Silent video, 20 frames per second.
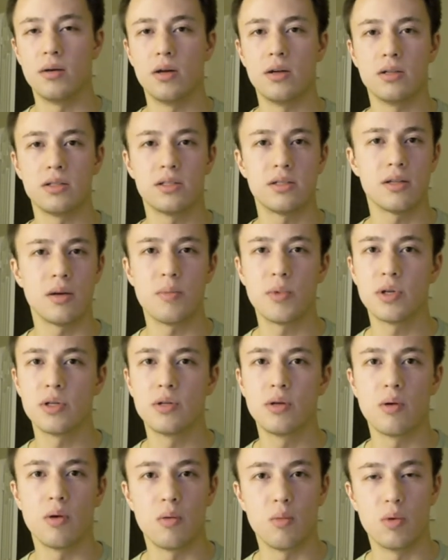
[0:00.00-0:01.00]

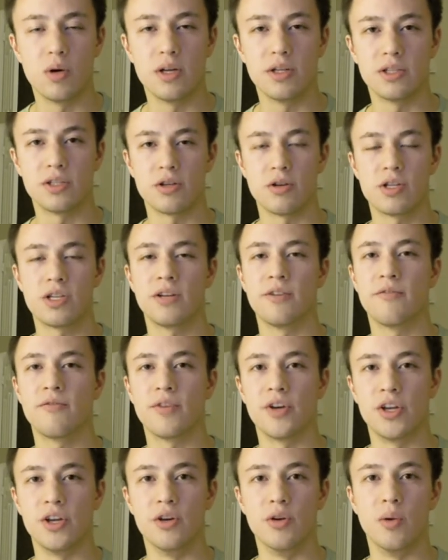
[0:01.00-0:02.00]
someone was searching for
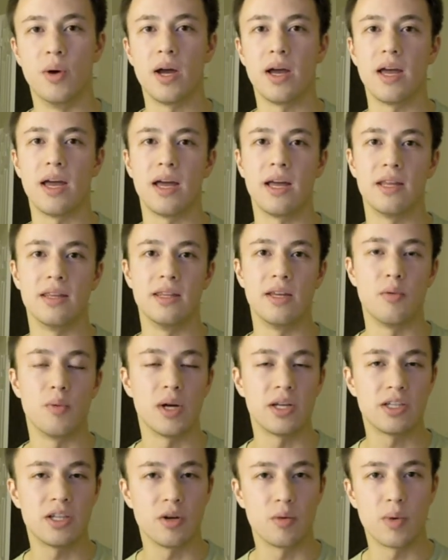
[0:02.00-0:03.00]
you and they
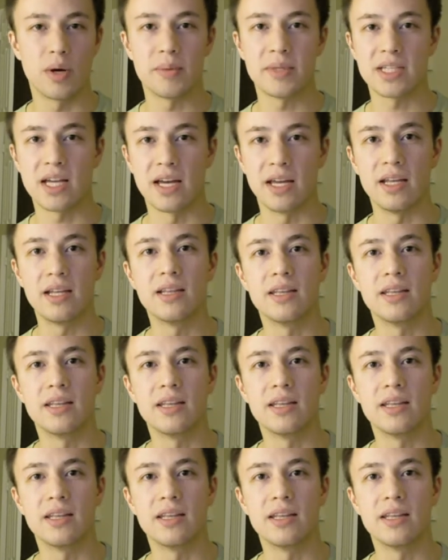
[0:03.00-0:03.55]
went to your website,